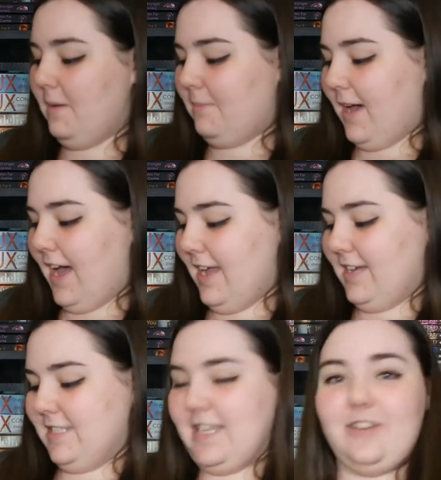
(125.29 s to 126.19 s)
by
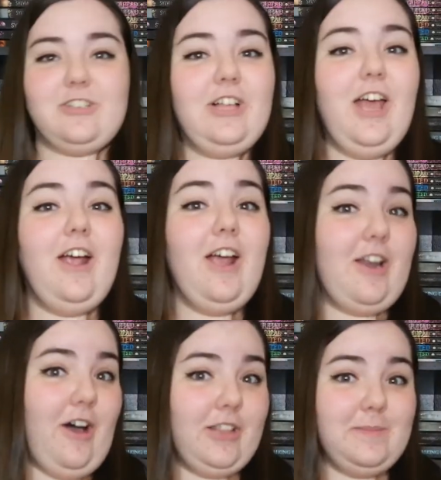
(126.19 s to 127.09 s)
Cassandra Clare and
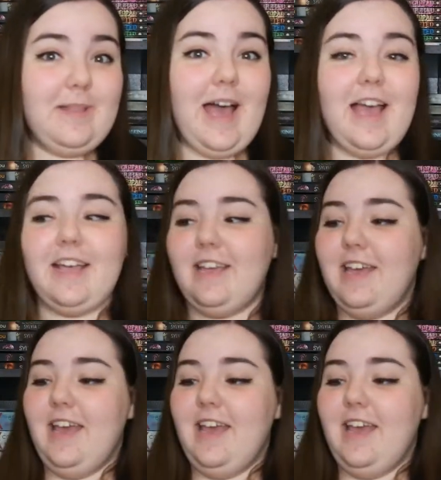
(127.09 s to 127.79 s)
Holly Black.